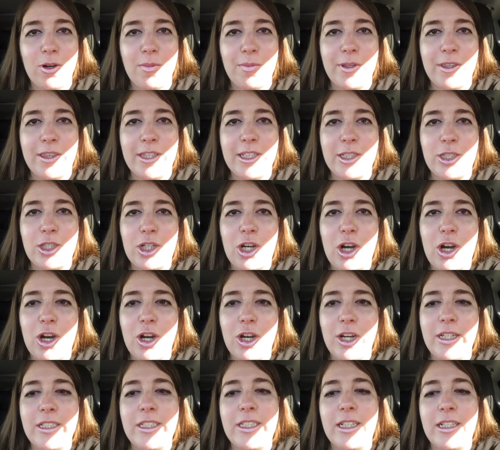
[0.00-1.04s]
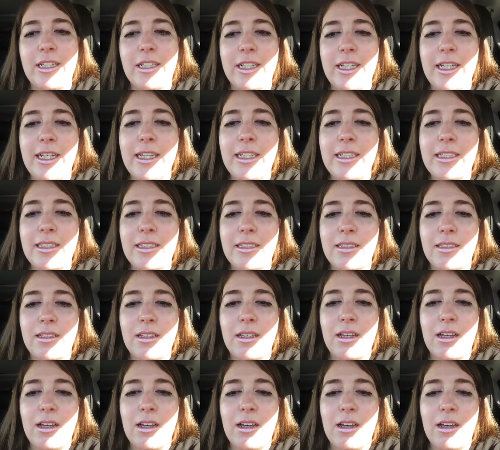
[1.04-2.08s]
but this car is a lease.
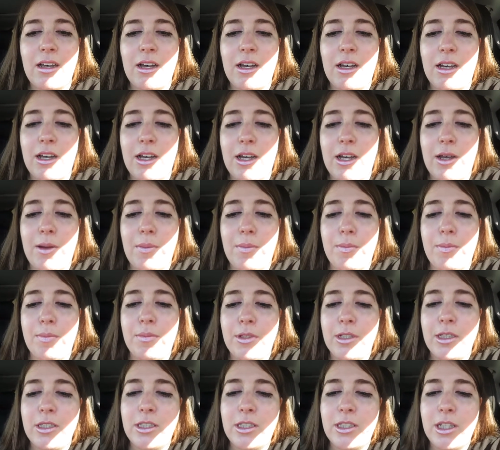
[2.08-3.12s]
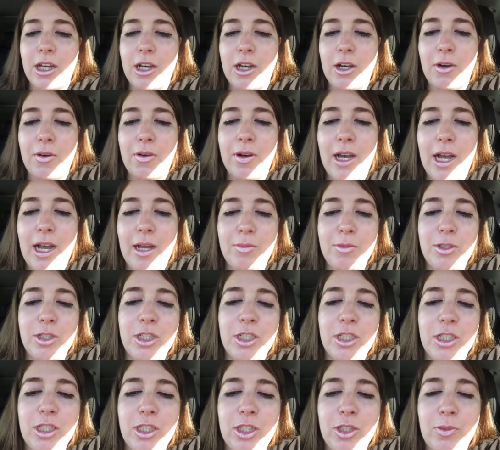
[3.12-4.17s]
Um, so I'm
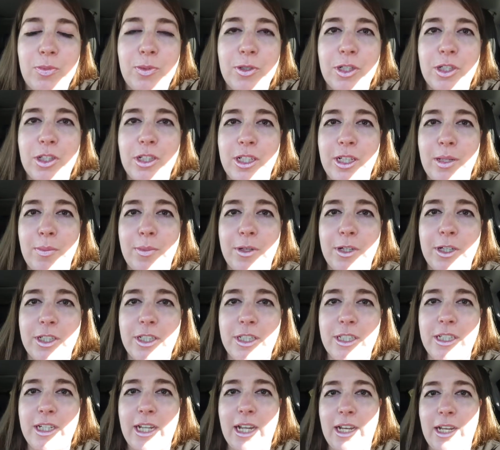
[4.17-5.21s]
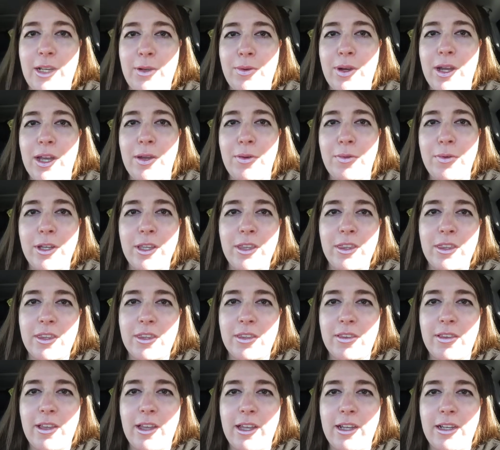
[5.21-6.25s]
just a super clean person anyway with
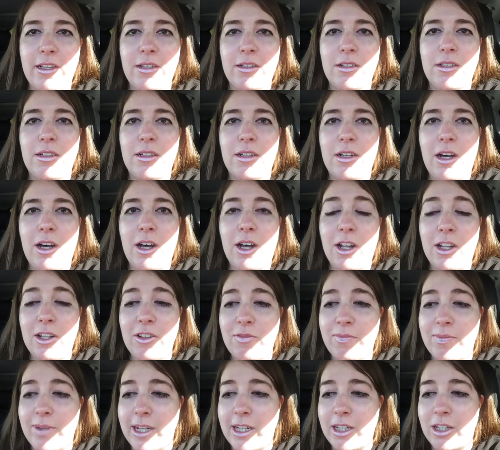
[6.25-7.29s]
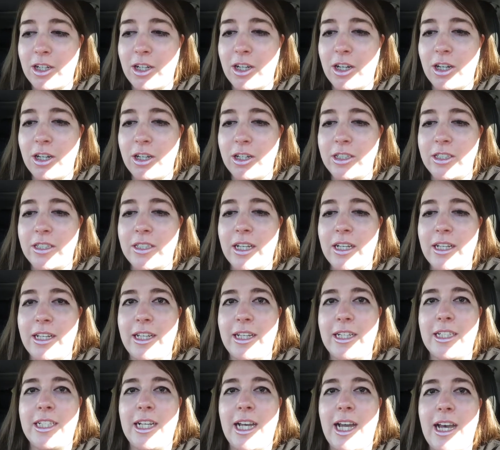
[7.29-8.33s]
like all of my cars. I
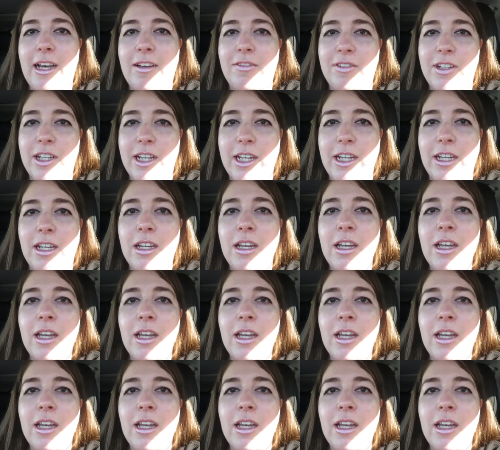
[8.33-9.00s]
like to have like